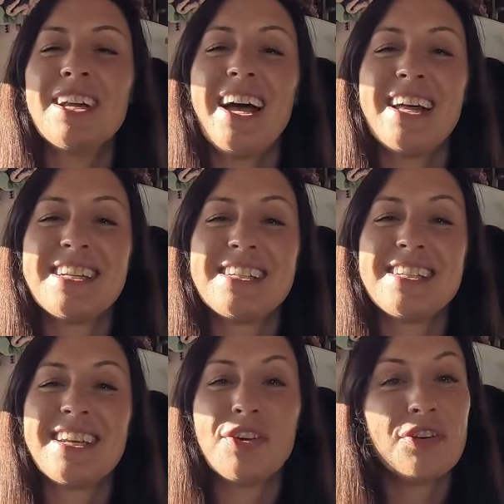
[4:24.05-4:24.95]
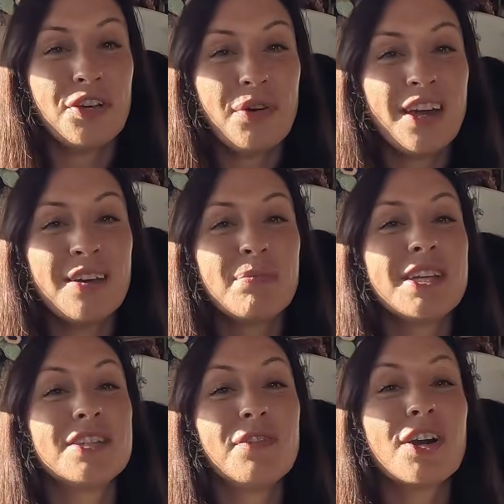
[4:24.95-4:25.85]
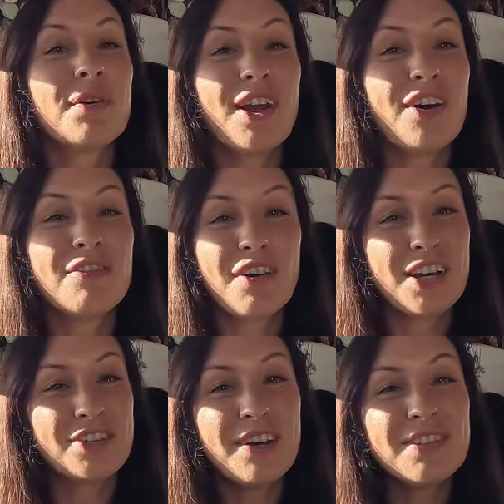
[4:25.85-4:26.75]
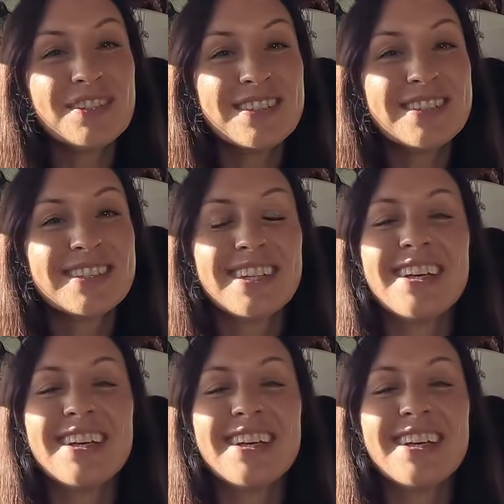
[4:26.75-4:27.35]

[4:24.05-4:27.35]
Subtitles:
And if you're new here, please follow along for our travels.